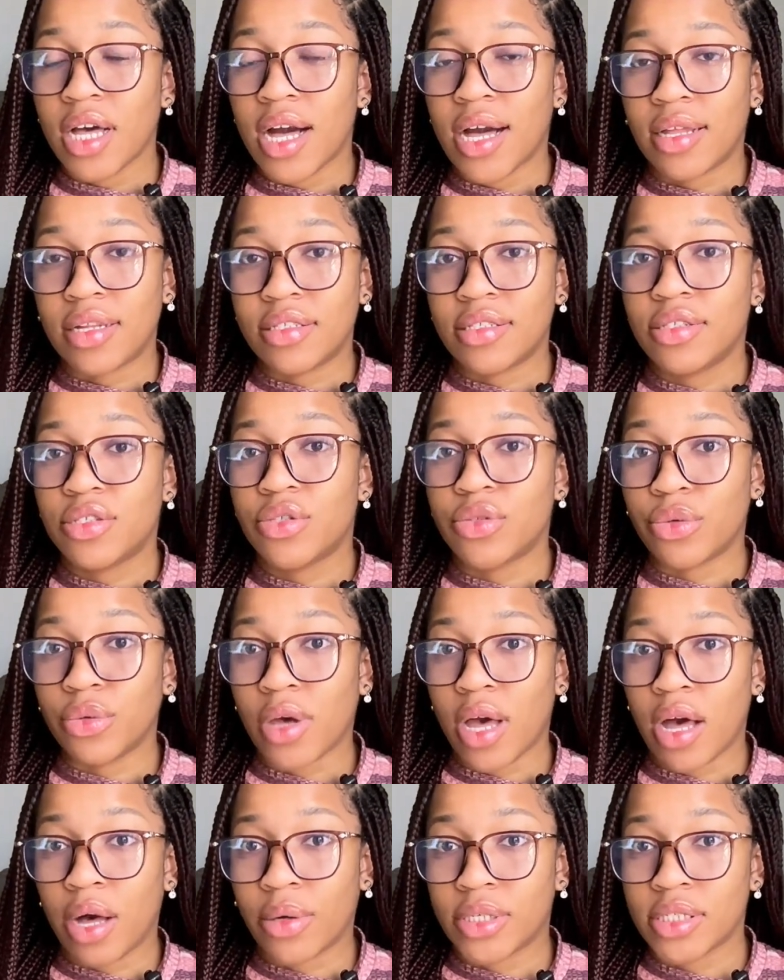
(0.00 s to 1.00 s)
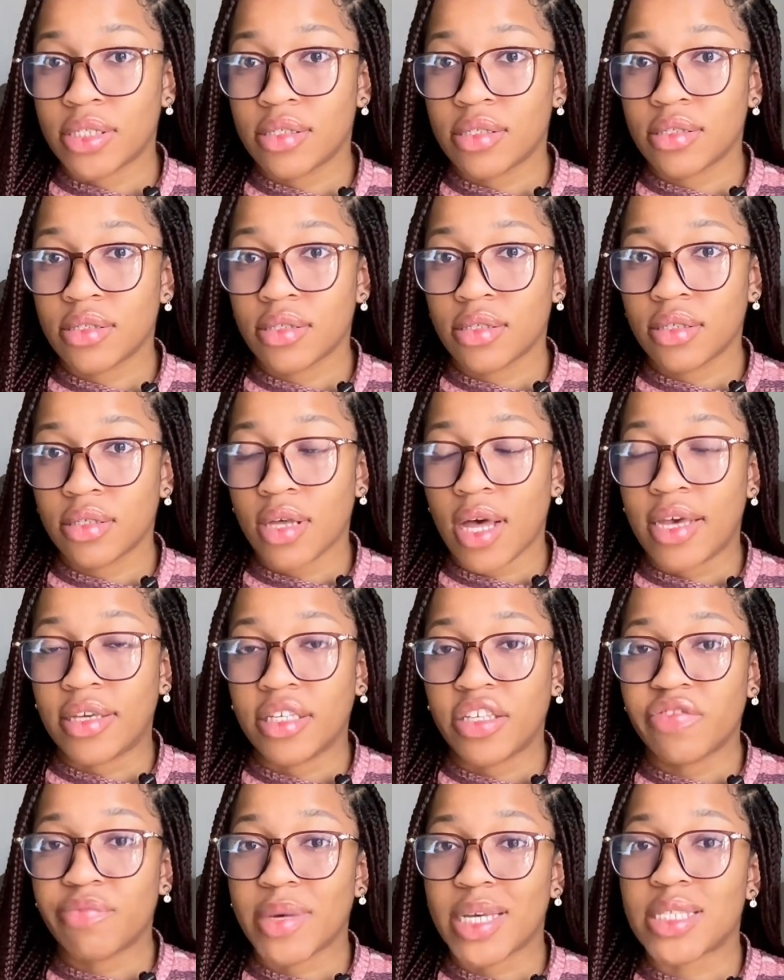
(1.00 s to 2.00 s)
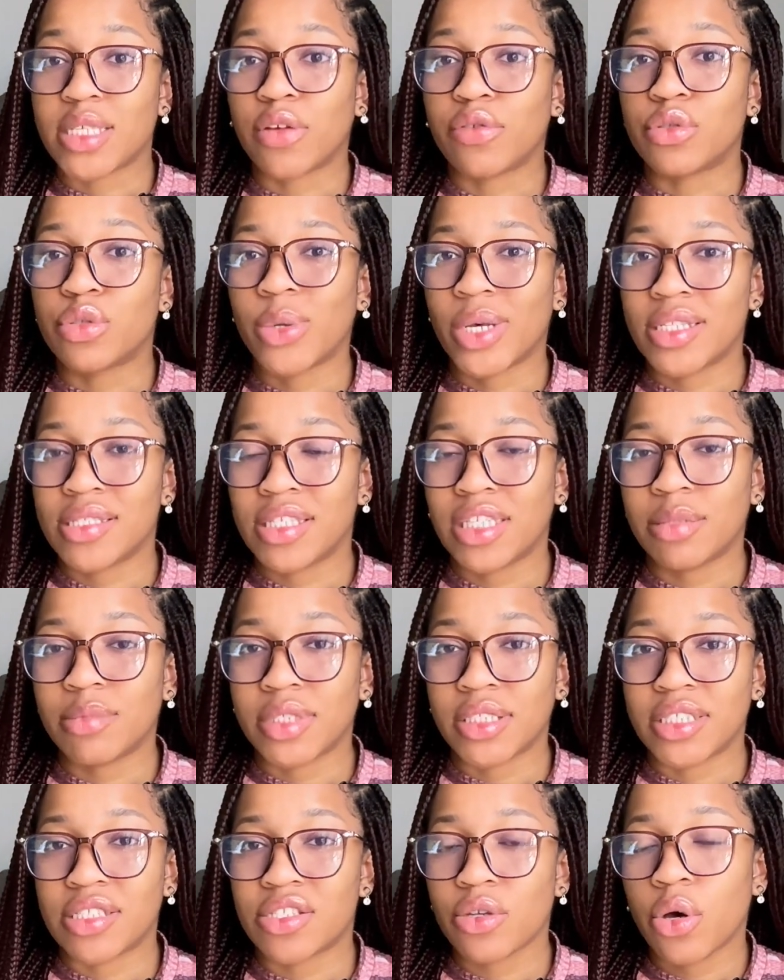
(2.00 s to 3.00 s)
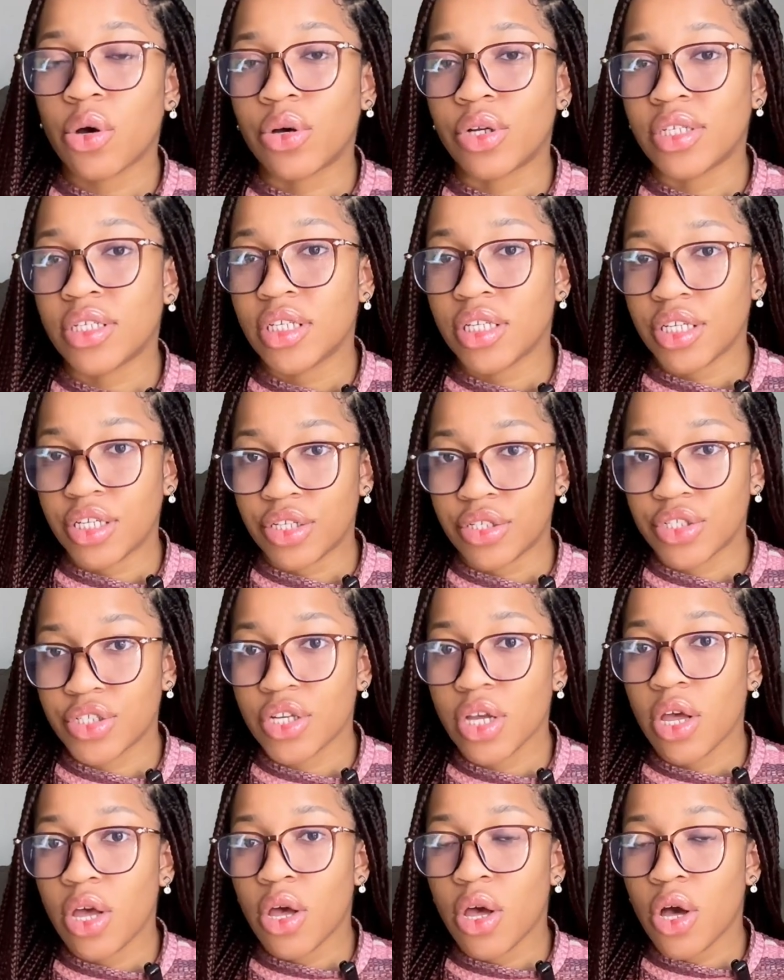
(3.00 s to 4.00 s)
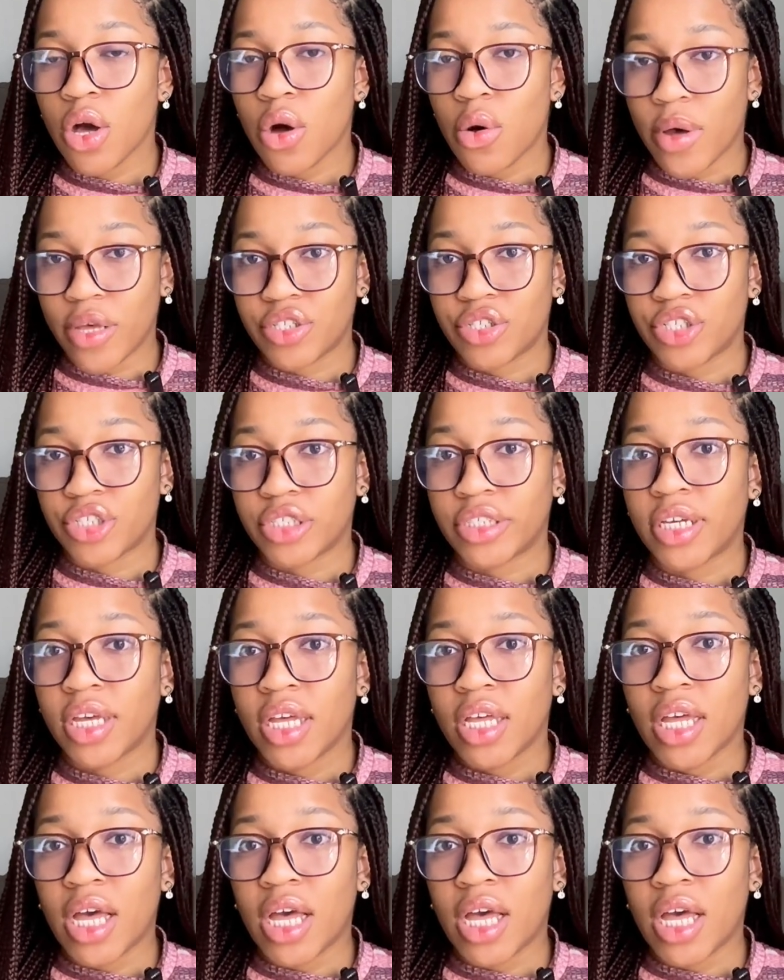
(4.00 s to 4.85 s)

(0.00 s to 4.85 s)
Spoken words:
and 2 hours, I give myself 20 minutes on each question.